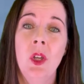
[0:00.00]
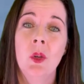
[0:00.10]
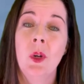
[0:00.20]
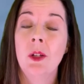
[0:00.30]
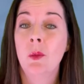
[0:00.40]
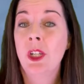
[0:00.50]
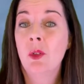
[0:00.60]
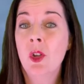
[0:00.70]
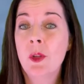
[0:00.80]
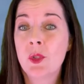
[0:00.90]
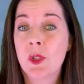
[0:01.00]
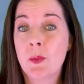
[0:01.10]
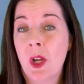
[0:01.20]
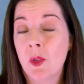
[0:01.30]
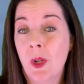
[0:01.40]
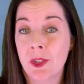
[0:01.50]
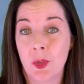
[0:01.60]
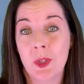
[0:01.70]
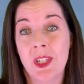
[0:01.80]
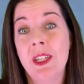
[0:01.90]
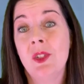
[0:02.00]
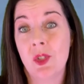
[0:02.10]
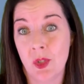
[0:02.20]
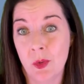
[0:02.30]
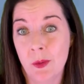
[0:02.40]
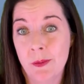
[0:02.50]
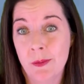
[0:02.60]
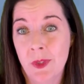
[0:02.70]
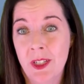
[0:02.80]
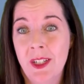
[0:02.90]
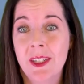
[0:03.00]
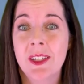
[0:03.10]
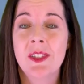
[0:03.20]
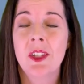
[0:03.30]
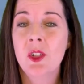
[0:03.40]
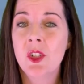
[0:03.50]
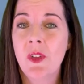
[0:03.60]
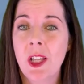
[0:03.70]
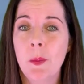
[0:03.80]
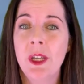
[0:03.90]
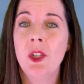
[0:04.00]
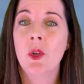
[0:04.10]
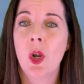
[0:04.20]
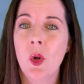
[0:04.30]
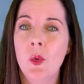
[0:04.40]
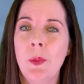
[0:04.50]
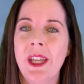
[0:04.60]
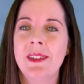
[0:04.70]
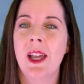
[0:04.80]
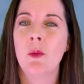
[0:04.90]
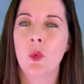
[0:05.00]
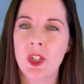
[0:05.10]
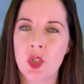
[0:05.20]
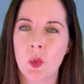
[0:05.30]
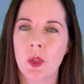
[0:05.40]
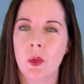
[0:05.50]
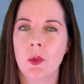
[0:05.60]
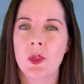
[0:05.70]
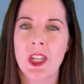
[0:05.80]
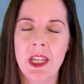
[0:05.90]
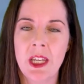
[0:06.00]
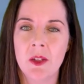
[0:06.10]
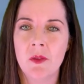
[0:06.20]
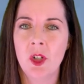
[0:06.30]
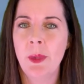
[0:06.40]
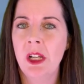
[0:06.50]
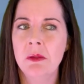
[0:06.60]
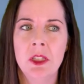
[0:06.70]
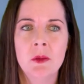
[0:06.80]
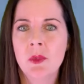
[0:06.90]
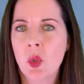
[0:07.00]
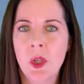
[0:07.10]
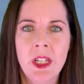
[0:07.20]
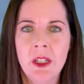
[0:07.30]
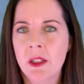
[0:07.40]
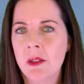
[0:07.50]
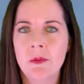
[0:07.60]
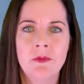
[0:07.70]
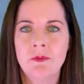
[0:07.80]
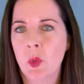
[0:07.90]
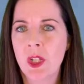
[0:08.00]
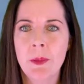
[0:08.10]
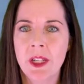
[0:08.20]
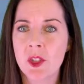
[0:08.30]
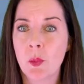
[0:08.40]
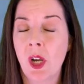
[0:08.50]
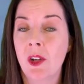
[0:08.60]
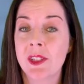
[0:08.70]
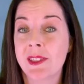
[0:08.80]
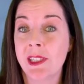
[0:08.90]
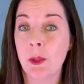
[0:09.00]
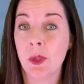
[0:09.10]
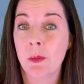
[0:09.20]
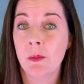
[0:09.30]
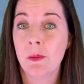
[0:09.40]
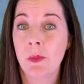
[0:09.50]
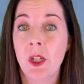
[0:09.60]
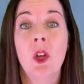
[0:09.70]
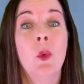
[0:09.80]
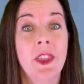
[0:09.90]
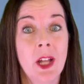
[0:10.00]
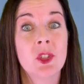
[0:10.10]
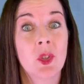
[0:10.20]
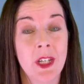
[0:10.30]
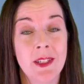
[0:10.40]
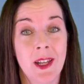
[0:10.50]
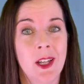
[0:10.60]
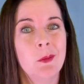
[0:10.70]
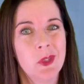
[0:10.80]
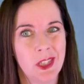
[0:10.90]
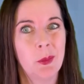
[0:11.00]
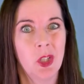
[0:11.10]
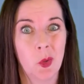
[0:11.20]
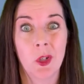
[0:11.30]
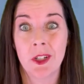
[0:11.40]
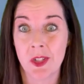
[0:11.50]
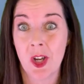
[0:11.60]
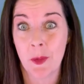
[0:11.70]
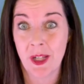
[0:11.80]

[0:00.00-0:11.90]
Well, we grown-ups respond well to routines too. Consider developing your own bedtime ritual or routine for about, 20 to 40 minutes prior to sleep. Without screen time. See below, we're going to talk about